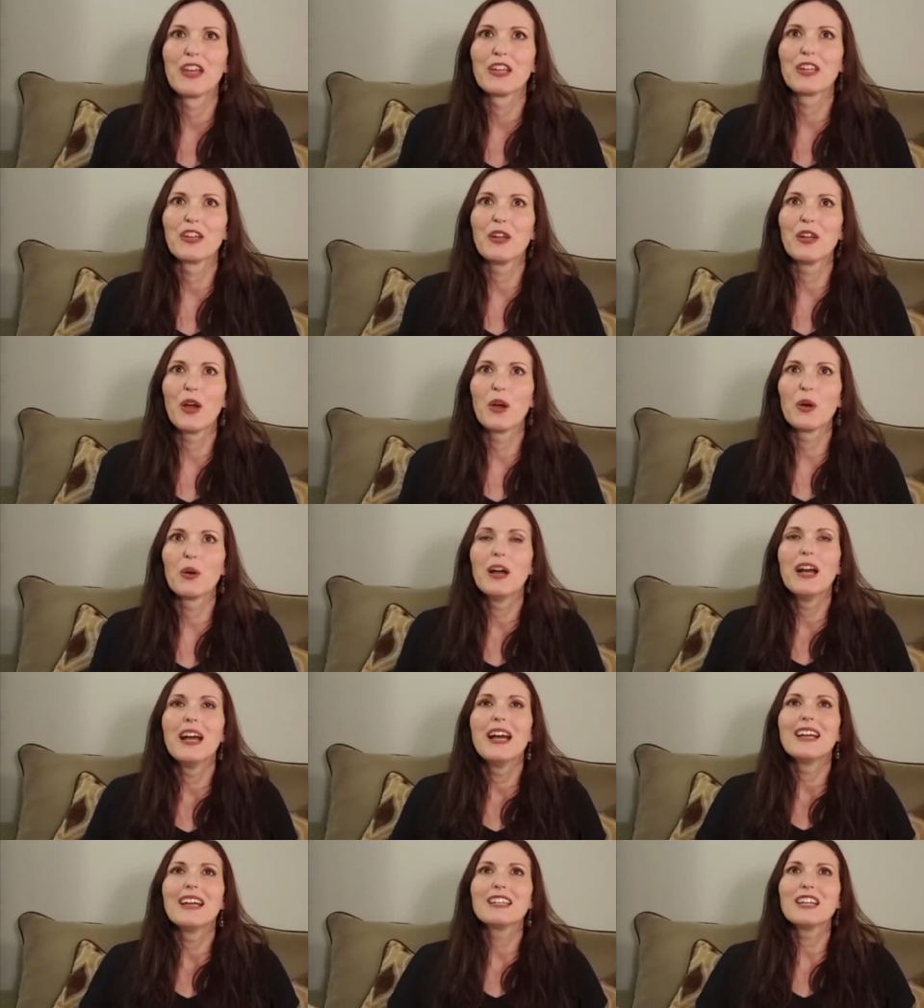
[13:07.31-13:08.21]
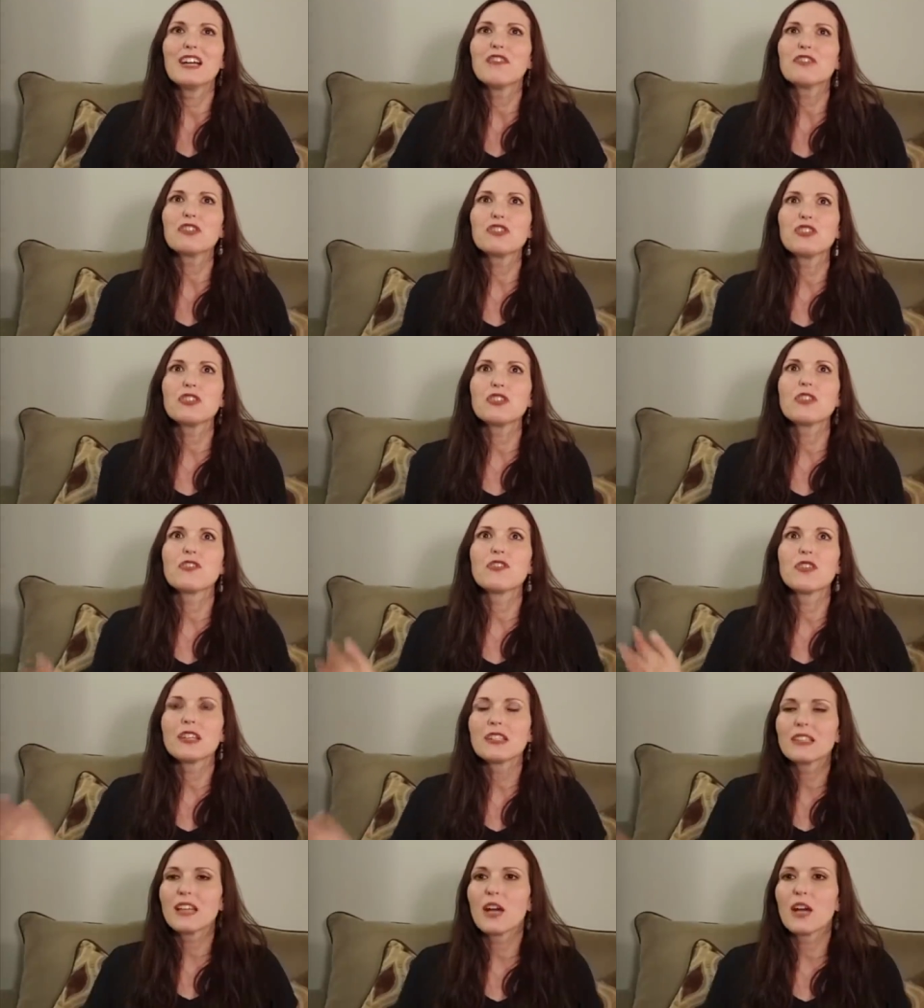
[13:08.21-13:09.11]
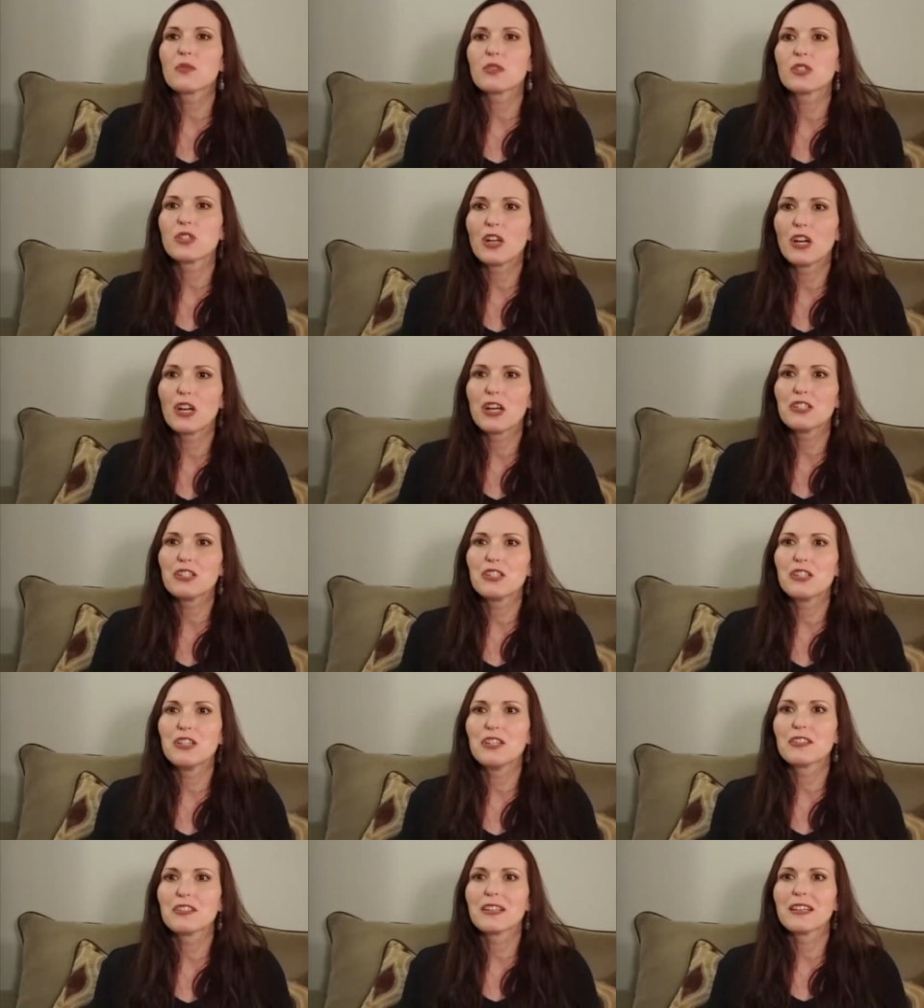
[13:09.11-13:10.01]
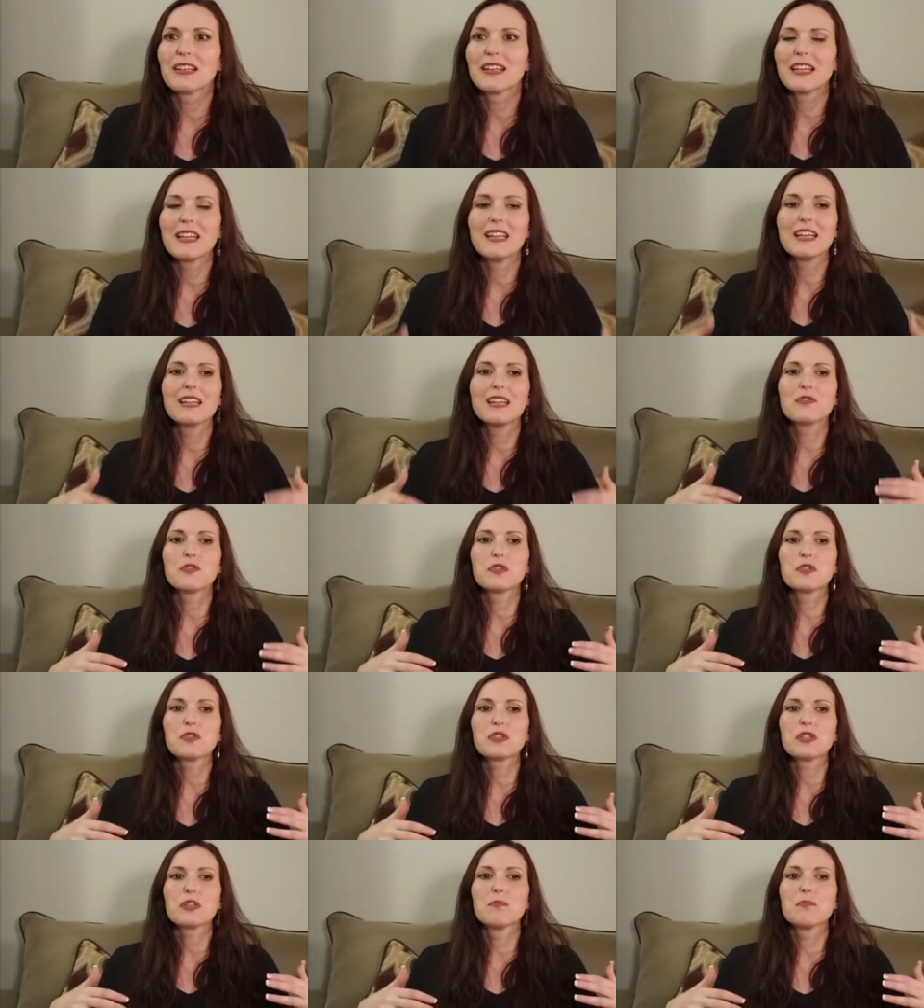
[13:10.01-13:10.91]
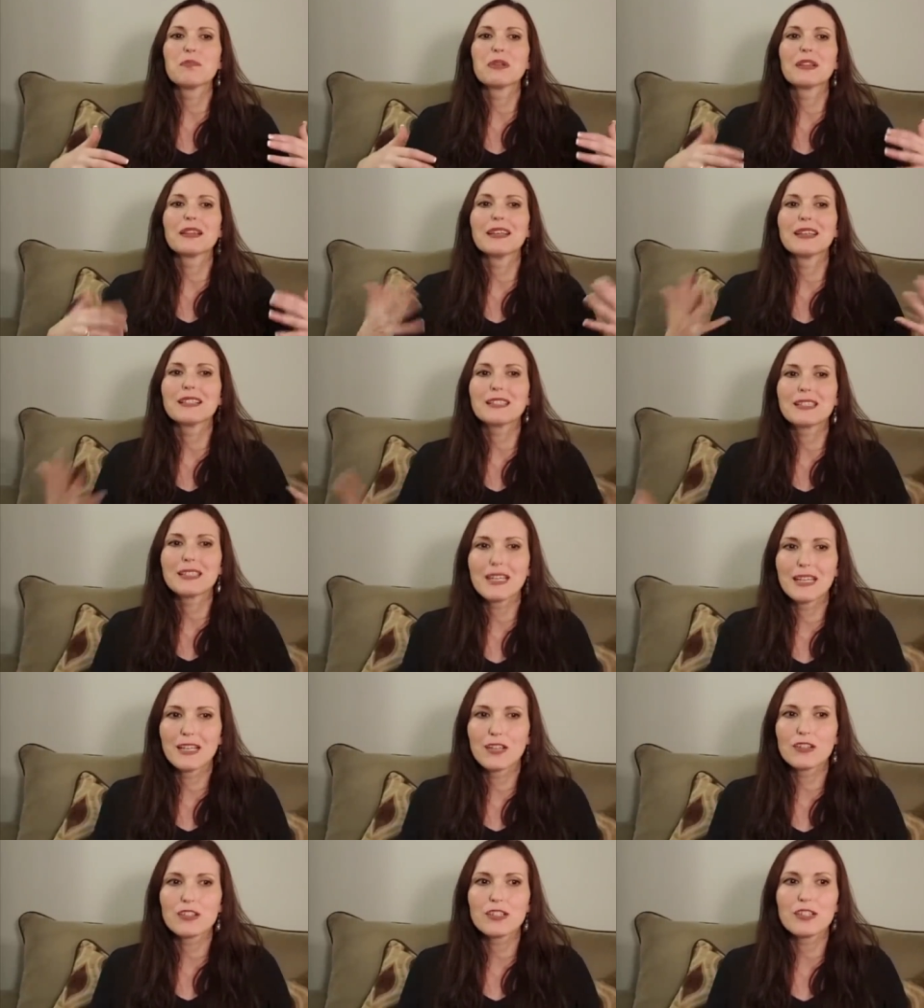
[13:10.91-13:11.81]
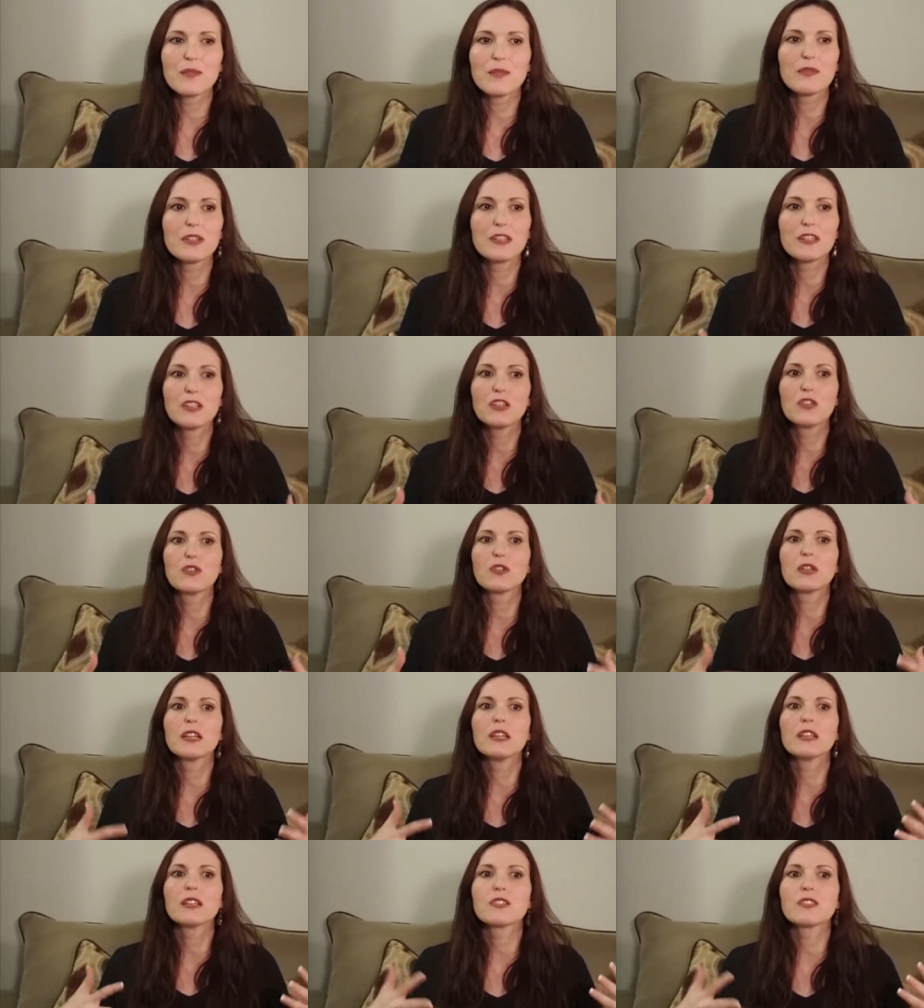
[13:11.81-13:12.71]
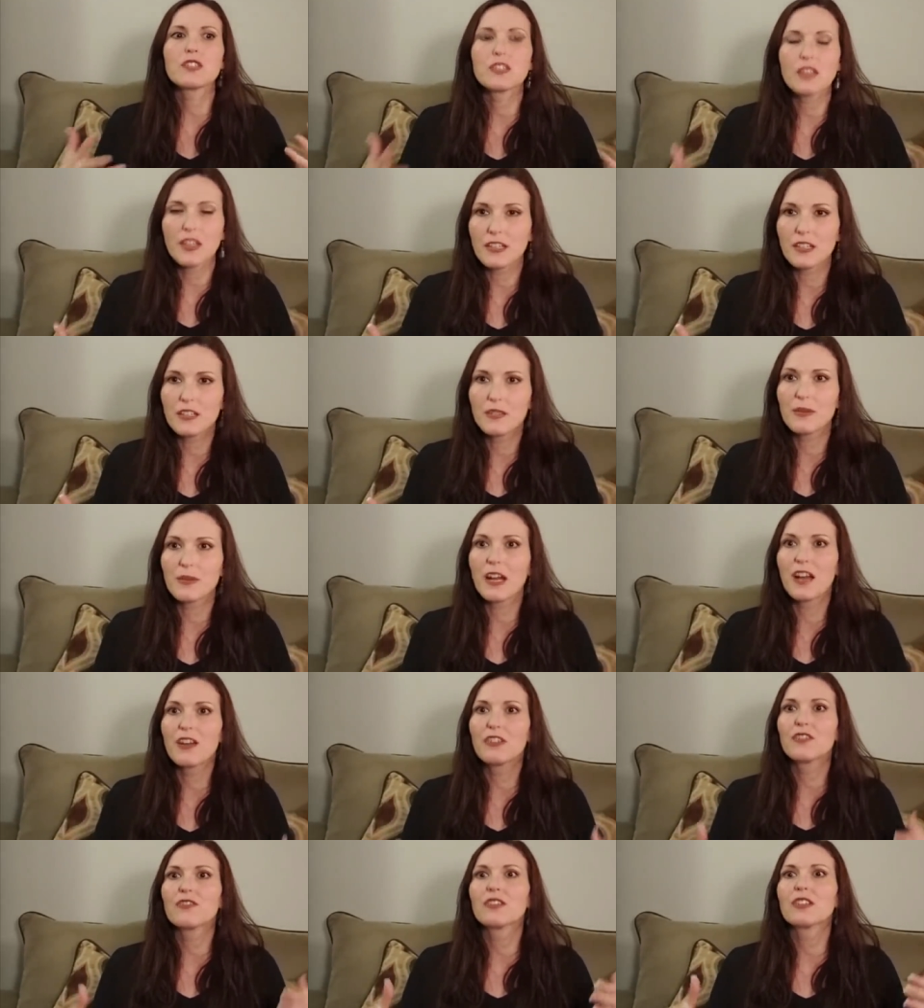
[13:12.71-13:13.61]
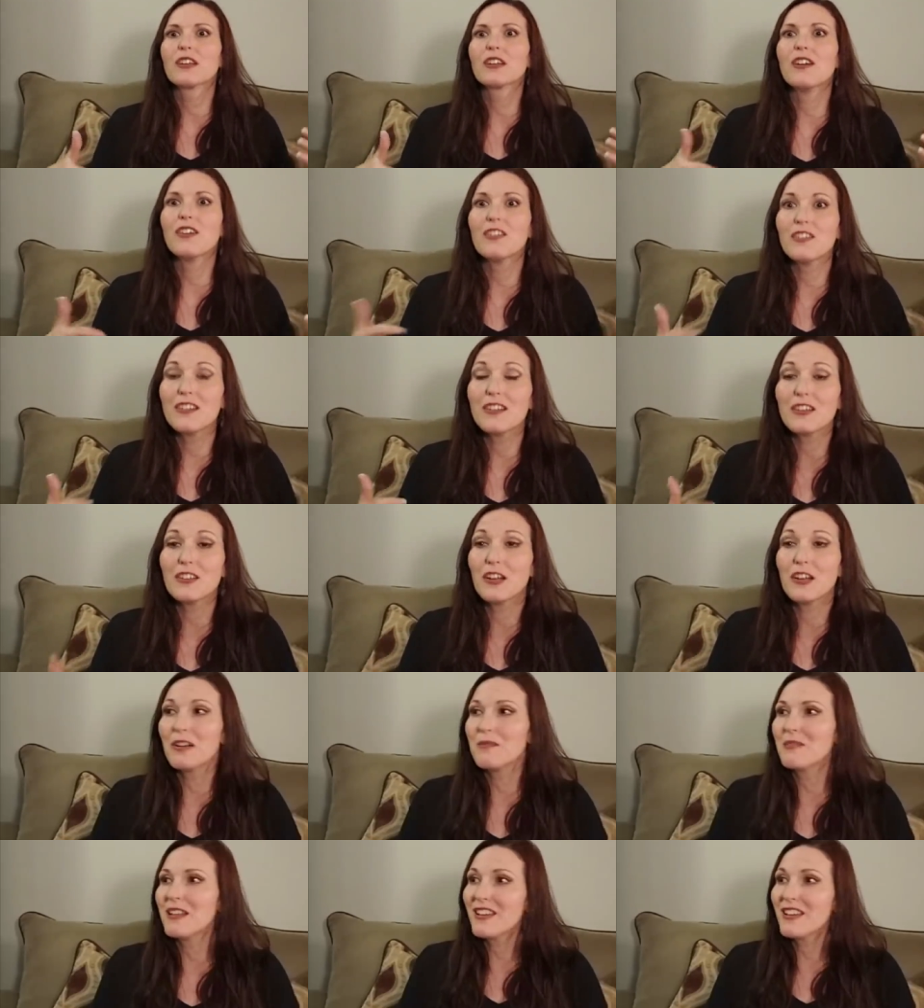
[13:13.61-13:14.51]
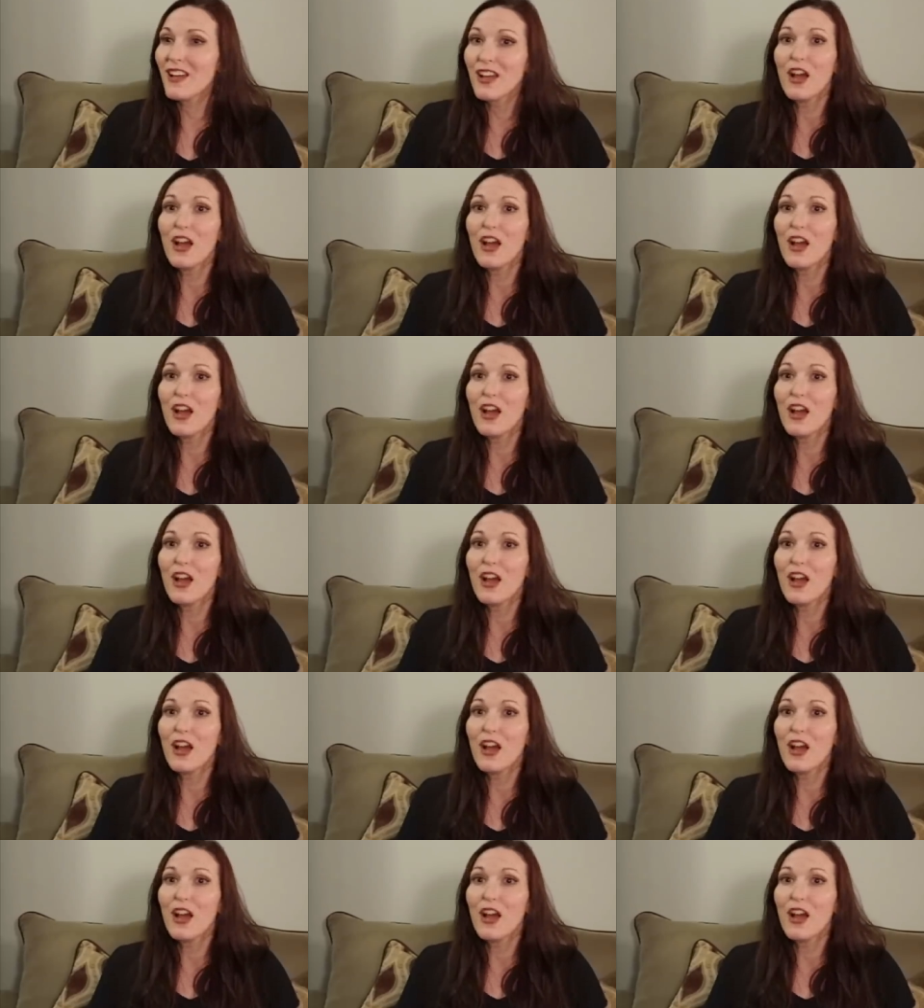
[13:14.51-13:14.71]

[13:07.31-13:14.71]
you know do you ever think that with god you know like he gives you some blessing or something that you get excited about and you think oh you know i'm like